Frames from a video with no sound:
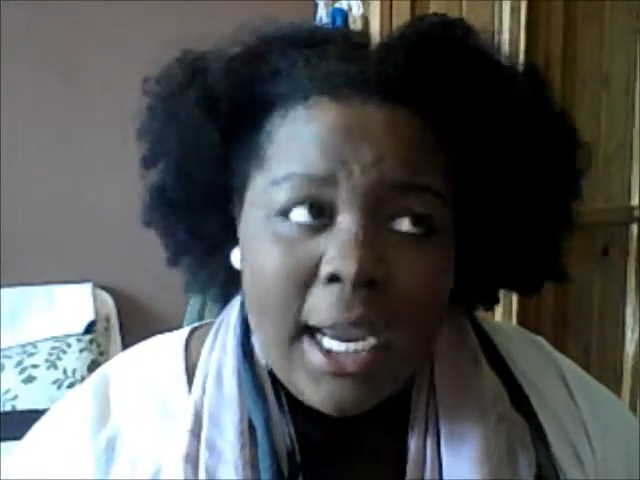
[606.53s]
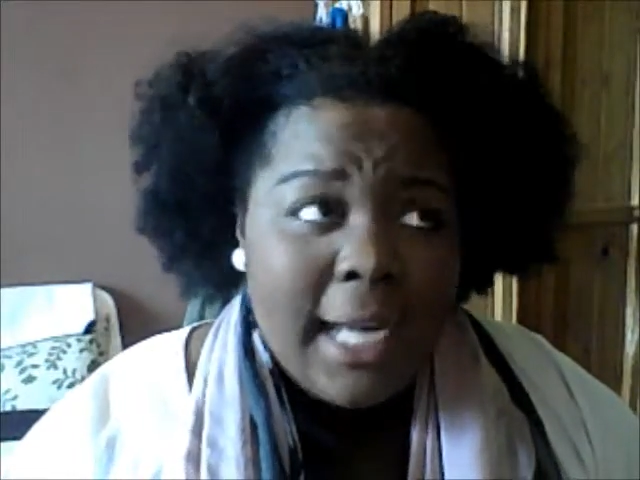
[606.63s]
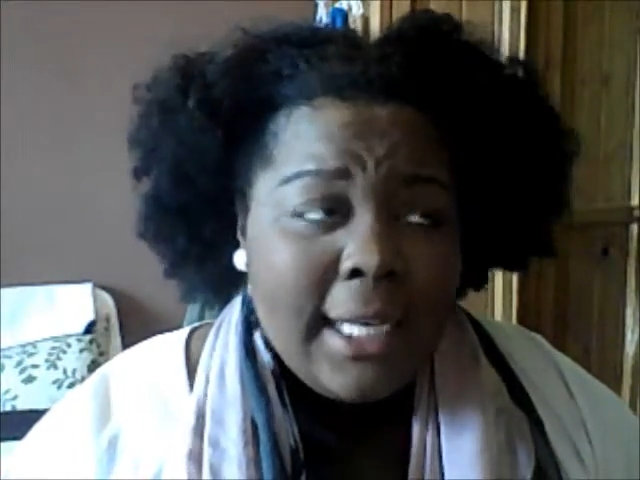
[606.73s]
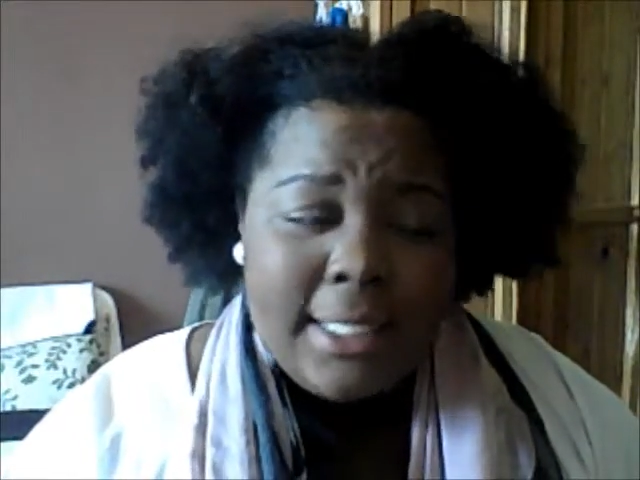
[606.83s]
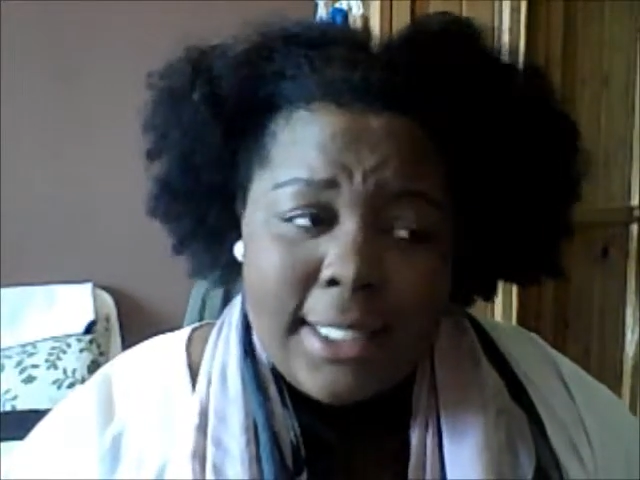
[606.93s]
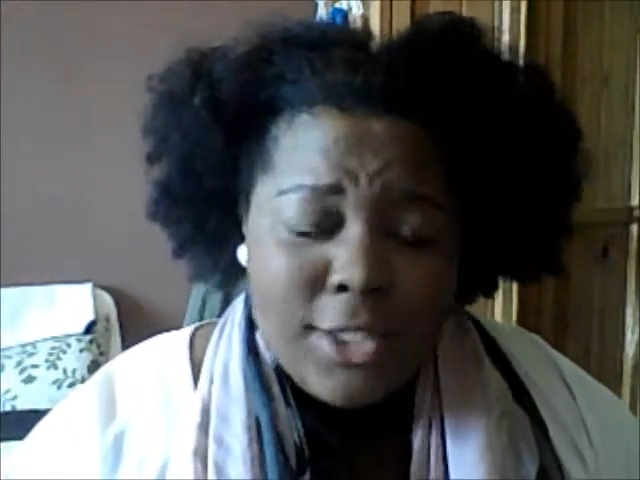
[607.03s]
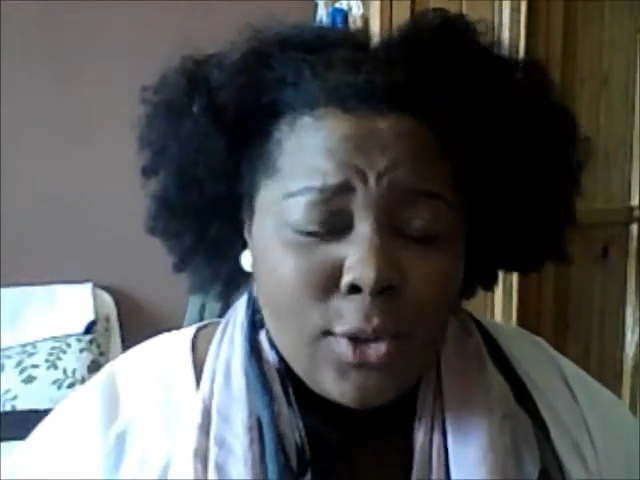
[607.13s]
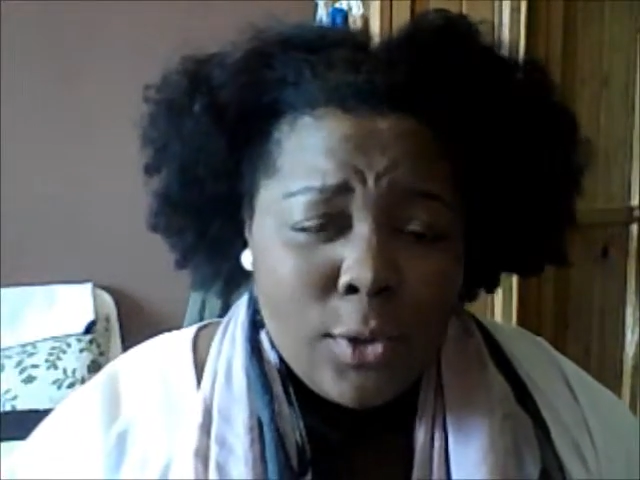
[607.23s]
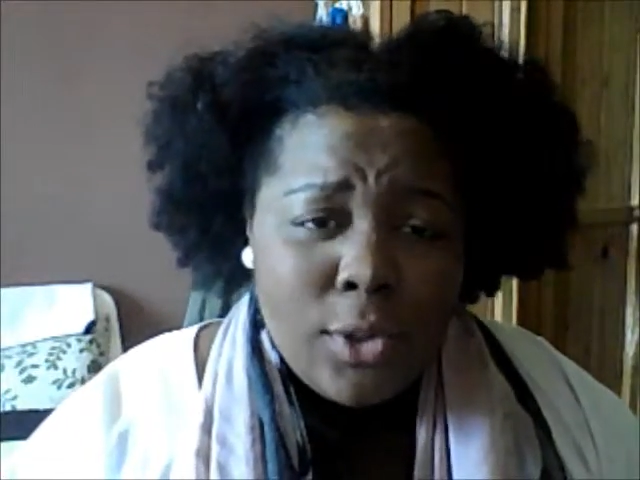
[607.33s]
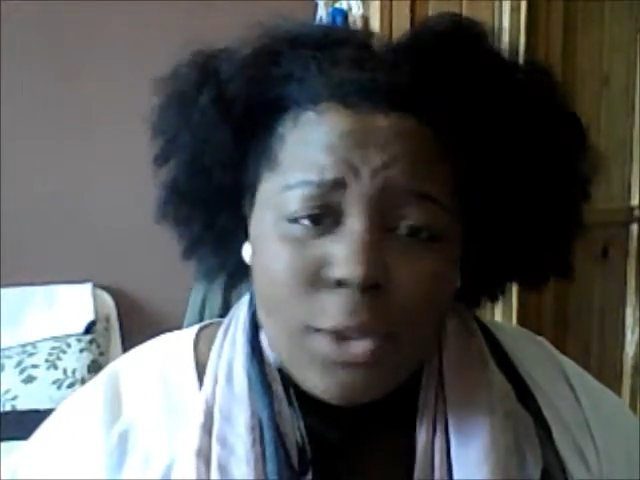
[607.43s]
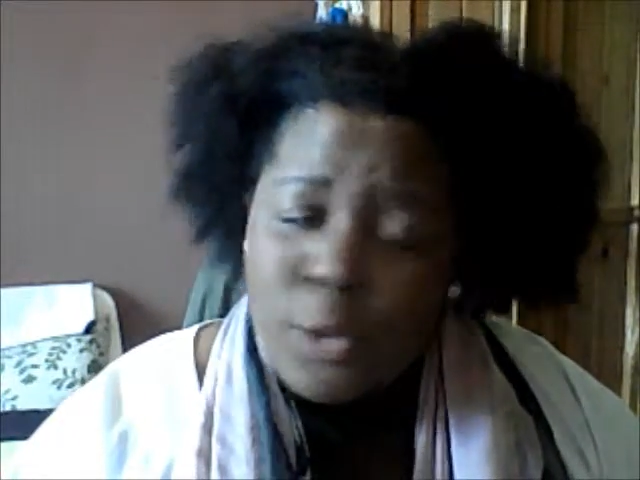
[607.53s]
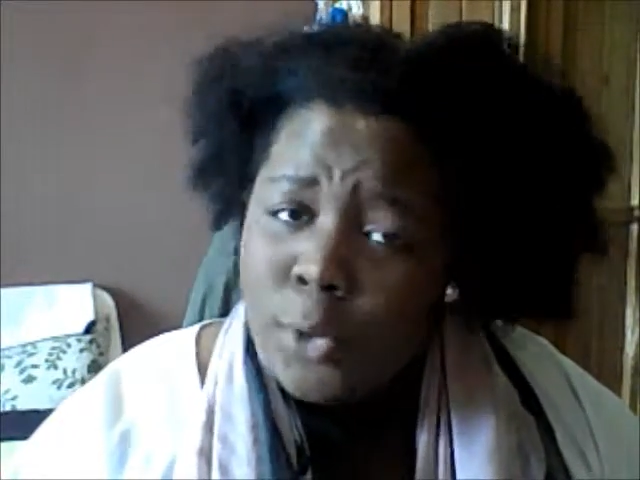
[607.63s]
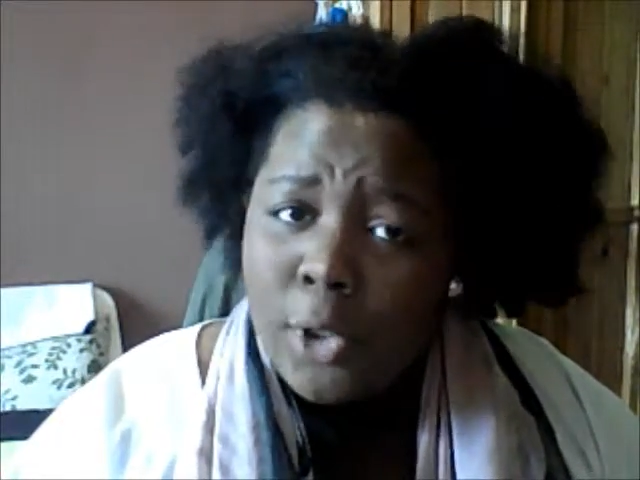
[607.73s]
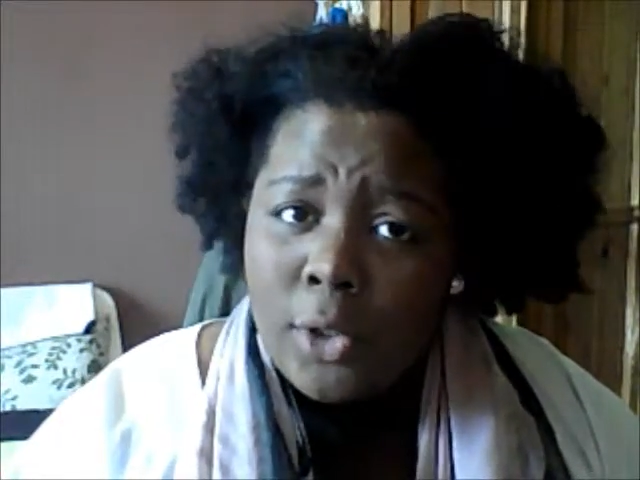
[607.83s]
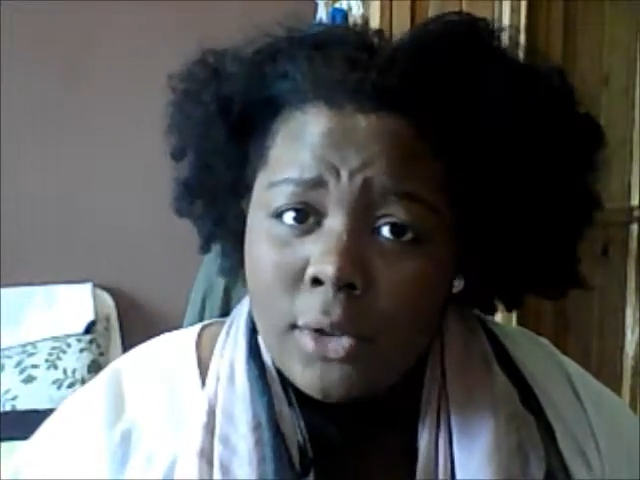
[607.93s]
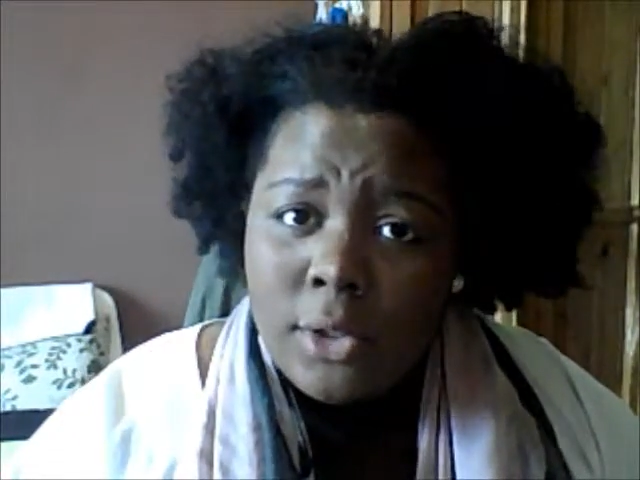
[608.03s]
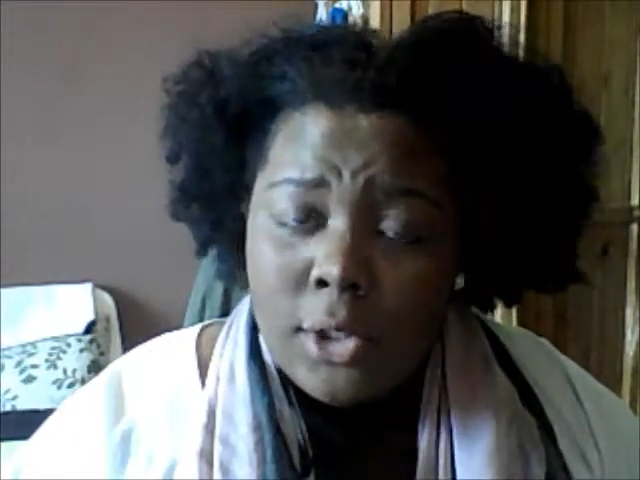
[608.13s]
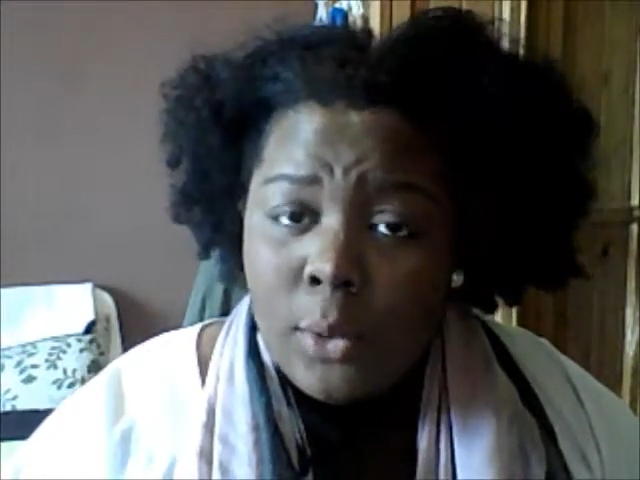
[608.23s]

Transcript: And then since she took so